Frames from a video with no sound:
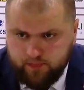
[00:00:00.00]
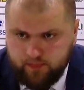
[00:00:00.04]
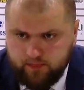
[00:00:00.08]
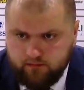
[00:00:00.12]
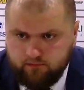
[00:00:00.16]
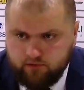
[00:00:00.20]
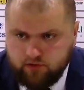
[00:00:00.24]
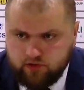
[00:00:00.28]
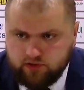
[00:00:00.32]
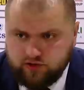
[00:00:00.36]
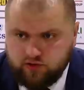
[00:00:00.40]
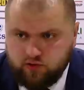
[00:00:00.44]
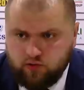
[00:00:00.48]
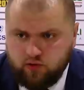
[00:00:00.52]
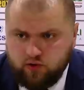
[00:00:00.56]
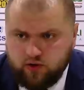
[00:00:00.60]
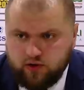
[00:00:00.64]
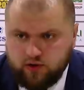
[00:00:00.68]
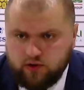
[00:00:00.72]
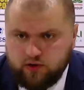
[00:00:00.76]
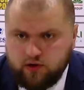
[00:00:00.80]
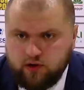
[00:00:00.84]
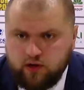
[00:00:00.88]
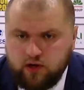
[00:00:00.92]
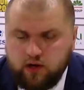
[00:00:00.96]
first
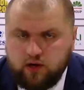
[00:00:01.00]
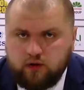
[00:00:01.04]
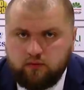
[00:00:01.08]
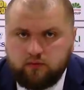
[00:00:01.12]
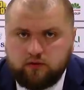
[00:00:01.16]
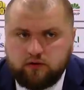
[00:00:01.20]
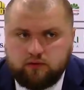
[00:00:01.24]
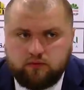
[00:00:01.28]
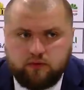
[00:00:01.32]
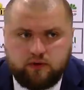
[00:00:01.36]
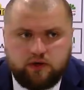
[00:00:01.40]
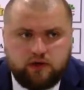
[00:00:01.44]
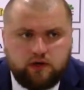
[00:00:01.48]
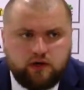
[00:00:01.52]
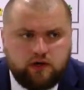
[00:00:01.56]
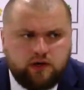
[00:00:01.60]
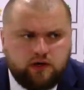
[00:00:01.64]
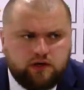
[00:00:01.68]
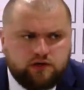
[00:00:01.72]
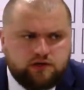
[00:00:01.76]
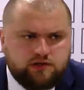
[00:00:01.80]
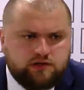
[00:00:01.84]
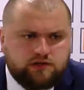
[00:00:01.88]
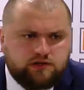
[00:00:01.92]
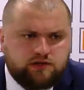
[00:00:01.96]
quarter, but we uh,
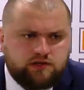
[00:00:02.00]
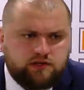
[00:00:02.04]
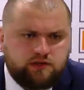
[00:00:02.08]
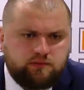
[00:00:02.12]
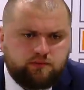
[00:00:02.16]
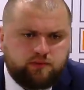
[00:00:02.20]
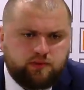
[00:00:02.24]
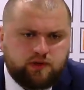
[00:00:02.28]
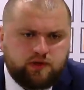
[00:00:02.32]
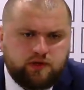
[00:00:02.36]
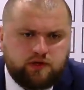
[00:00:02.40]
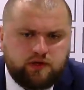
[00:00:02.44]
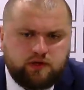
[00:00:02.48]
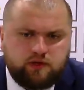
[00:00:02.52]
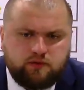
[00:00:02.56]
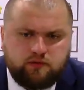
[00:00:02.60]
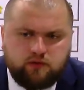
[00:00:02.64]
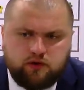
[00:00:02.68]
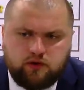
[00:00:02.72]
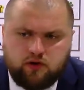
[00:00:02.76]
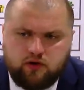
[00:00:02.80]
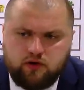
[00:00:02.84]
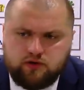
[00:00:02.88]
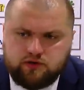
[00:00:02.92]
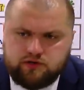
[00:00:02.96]
just simply
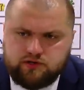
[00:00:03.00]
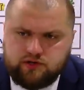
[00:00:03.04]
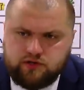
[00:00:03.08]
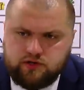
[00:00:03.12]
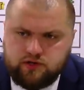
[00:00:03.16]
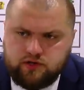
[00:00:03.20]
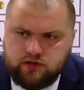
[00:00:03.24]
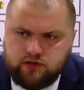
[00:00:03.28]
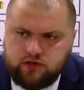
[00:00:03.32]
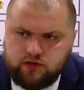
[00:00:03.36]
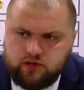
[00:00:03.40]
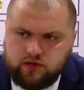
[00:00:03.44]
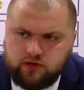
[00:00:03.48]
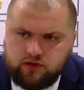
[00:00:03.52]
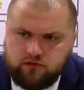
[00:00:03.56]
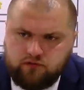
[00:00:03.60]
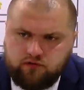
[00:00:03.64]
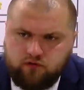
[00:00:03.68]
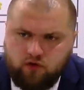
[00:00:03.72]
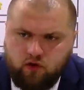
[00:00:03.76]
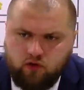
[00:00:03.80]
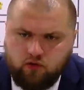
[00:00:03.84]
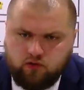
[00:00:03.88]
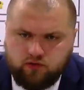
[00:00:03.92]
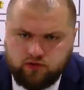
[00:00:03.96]
we lost the
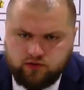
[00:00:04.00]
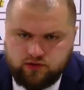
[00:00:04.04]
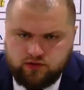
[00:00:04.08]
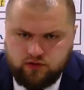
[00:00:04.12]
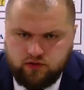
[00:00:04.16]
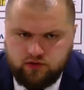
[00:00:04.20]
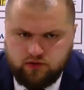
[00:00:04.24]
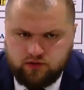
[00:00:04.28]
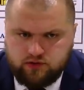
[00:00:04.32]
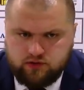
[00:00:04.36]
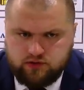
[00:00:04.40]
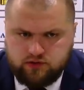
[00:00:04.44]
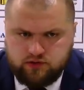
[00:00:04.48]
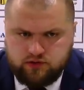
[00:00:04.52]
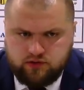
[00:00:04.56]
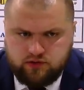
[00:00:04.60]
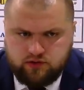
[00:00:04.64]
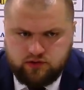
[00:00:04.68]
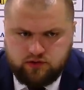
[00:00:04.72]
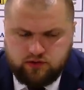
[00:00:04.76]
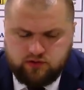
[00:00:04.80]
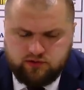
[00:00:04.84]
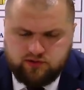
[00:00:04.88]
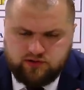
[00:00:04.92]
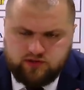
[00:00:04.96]
focus, lost
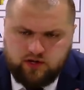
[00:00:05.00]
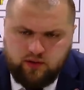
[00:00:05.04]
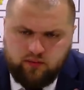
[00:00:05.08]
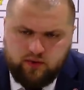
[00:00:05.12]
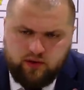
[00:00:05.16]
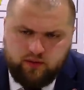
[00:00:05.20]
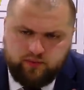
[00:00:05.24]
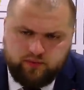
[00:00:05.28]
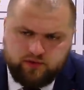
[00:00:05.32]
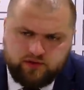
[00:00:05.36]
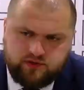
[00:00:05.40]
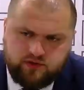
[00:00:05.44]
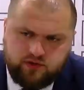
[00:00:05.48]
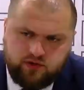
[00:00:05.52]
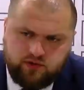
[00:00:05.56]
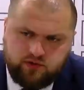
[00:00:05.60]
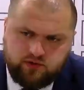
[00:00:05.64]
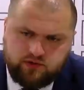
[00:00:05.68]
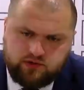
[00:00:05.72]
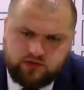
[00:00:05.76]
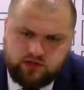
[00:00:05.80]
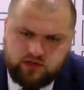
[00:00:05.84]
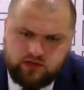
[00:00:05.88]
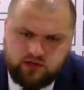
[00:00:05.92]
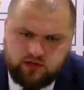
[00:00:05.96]
uh, on some
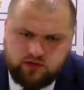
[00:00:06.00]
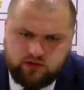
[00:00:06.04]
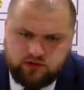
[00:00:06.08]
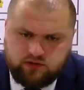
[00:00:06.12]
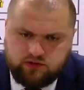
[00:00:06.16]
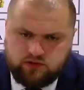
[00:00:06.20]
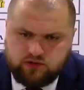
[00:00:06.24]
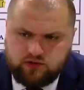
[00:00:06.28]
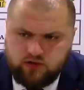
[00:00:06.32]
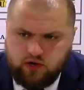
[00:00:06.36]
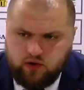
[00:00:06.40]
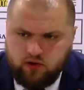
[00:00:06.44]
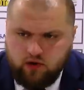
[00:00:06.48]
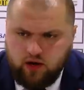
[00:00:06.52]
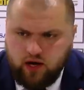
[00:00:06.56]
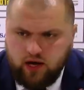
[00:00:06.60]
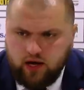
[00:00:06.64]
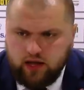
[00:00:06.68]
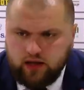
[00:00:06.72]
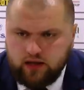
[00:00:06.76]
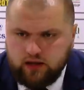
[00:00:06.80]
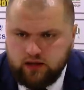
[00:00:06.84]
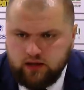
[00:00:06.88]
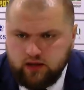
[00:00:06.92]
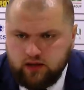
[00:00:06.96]
episodes, and
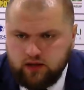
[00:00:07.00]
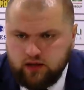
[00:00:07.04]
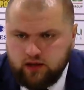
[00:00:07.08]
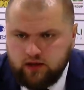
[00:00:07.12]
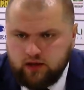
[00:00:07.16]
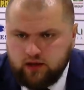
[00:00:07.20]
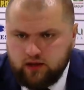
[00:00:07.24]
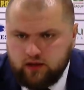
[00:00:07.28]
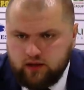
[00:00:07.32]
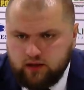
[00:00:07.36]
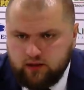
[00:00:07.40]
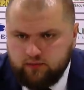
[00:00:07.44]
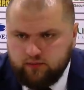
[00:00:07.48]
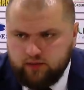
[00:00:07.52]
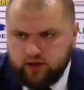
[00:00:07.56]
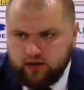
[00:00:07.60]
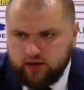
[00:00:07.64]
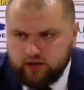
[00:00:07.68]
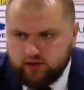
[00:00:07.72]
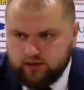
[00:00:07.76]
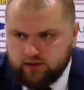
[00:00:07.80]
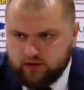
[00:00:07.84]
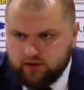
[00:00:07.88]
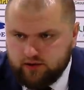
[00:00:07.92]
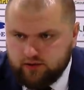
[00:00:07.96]
Šiauliai uh,
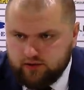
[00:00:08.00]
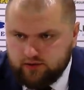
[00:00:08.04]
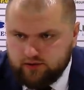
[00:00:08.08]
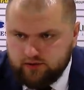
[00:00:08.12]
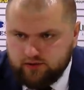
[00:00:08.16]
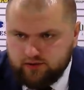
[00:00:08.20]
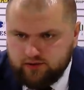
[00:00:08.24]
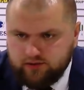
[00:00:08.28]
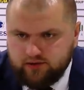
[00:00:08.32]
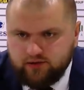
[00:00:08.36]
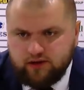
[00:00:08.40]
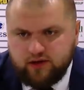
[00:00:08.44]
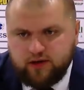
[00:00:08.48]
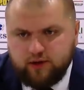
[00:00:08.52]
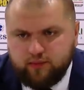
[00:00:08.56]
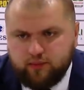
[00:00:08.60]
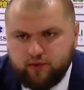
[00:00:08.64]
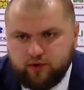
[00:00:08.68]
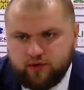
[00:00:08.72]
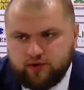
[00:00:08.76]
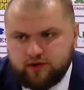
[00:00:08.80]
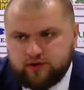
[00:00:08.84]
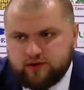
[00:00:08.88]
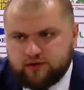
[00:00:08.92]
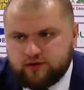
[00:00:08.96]
made uh, three
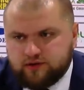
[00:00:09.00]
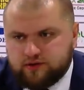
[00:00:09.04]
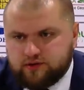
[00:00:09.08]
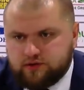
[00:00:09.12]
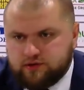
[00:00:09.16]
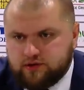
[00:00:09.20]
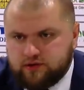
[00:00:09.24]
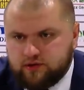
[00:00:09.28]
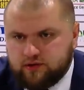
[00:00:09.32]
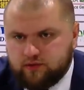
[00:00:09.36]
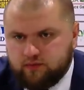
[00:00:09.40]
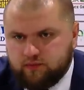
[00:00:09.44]
pointers.